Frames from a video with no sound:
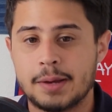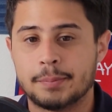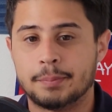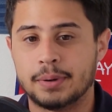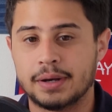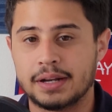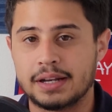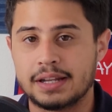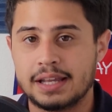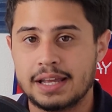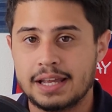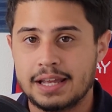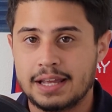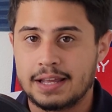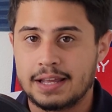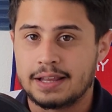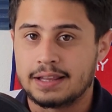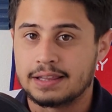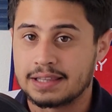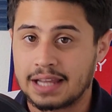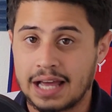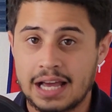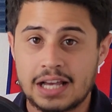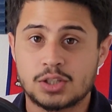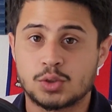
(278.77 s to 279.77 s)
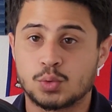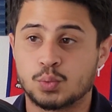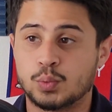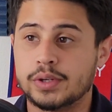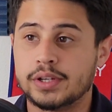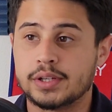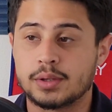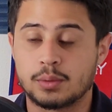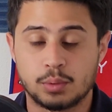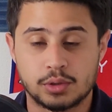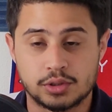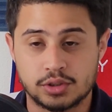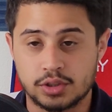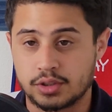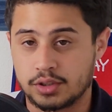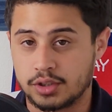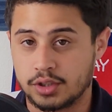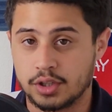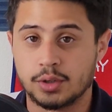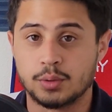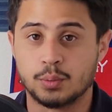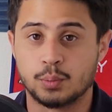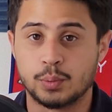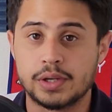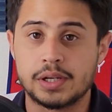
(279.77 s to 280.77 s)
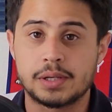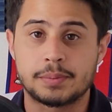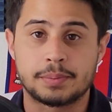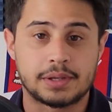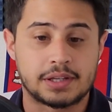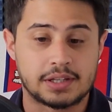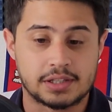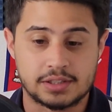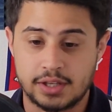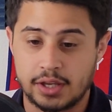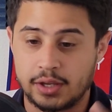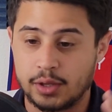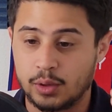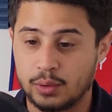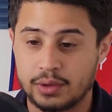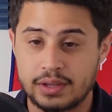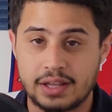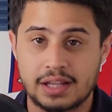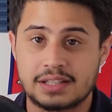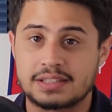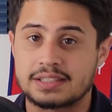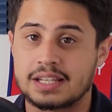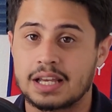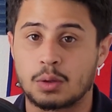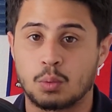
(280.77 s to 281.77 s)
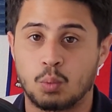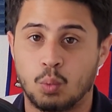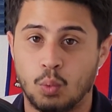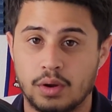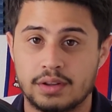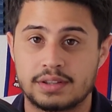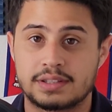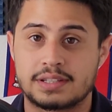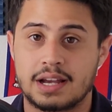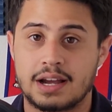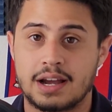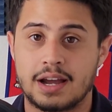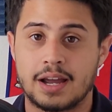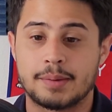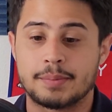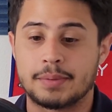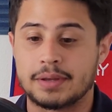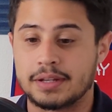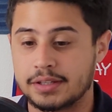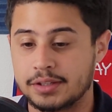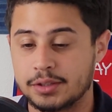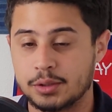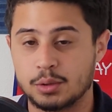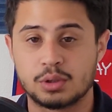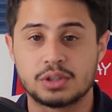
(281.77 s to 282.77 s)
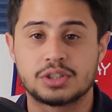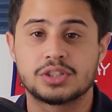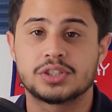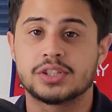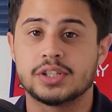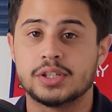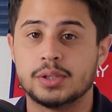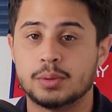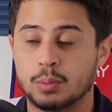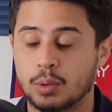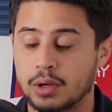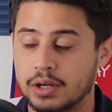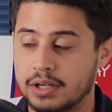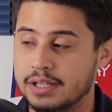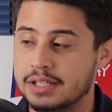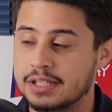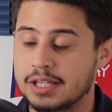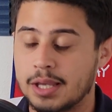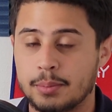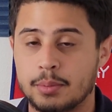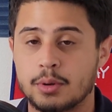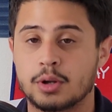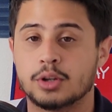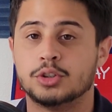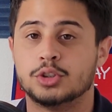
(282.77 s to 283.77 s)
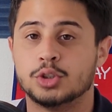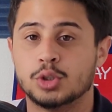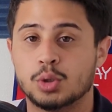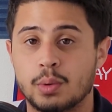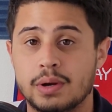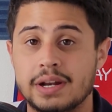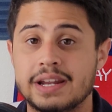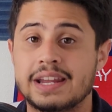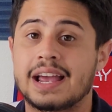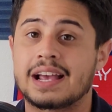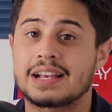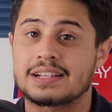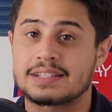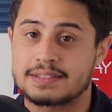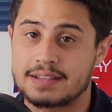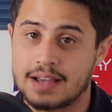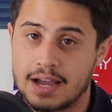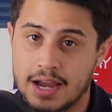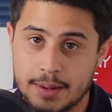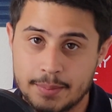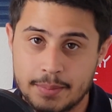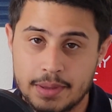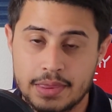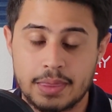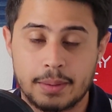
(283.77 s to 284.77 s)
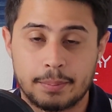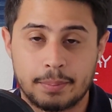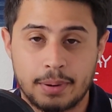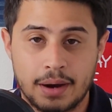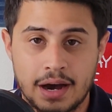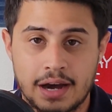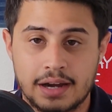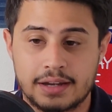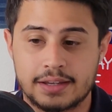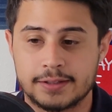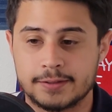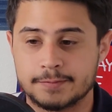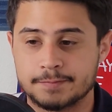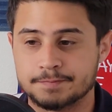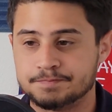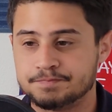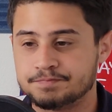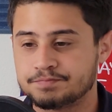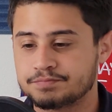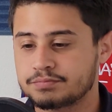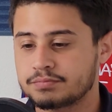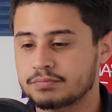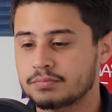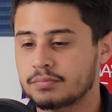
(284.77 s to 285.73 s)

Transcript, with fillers: but Last week was a good week because he only got sacked one time, and you could see what he's able to do when he has time in the pocket.